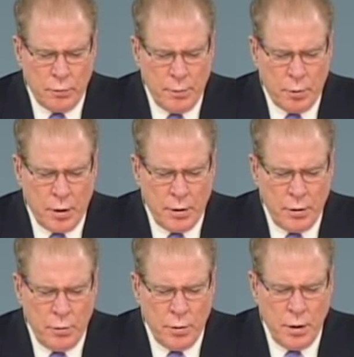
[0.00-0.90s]
And we pray that
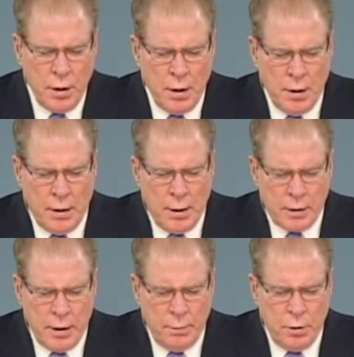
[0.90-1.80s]
you would uh,
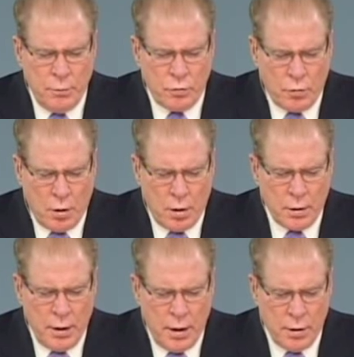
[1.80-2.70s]
keep them strong
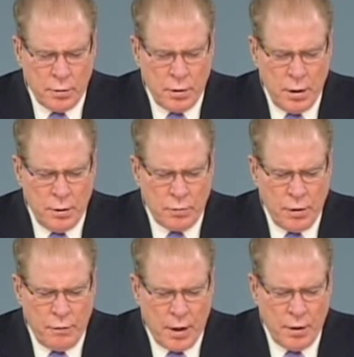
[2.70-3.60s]
and healthy as
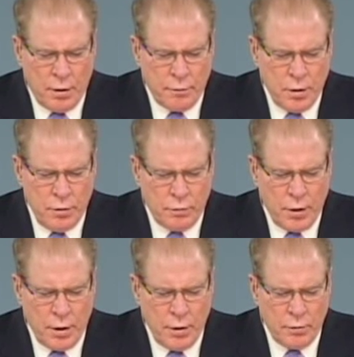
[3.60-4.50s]
they fight off these
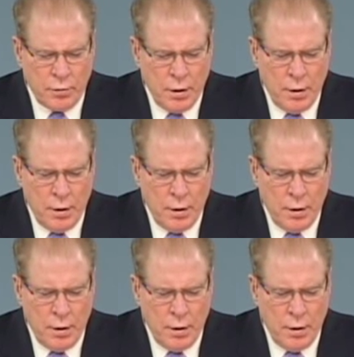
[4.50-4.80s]
various